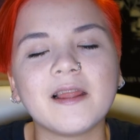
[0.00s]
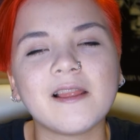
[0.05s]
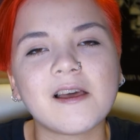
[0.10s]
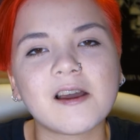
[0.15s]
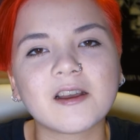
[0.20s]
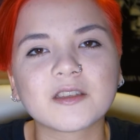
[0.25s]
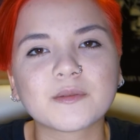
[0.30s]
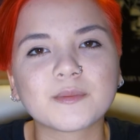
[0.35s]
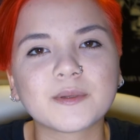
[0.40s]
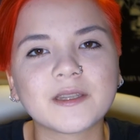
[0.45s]

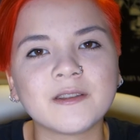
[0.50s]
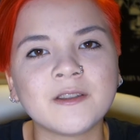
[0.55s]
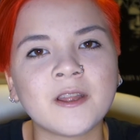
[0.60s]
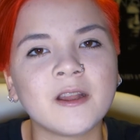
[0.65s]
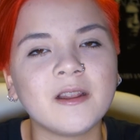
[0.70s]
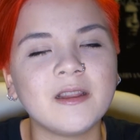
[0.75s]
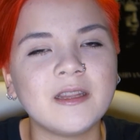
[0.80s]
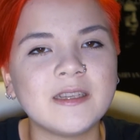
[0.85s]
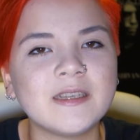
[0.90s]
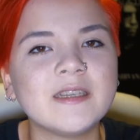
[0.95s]
last but
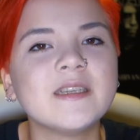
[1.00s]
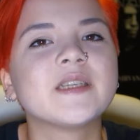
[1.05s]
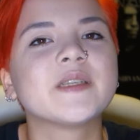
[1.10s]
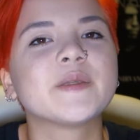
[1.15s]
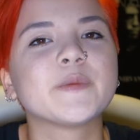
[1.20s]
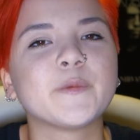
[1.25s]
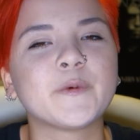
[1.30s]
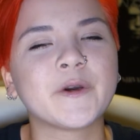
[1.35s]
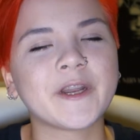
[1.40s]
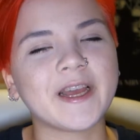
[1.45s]
not
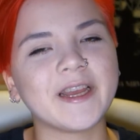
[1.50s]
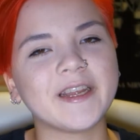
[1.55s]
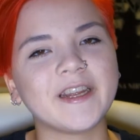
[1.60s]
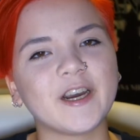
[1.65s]
least, what I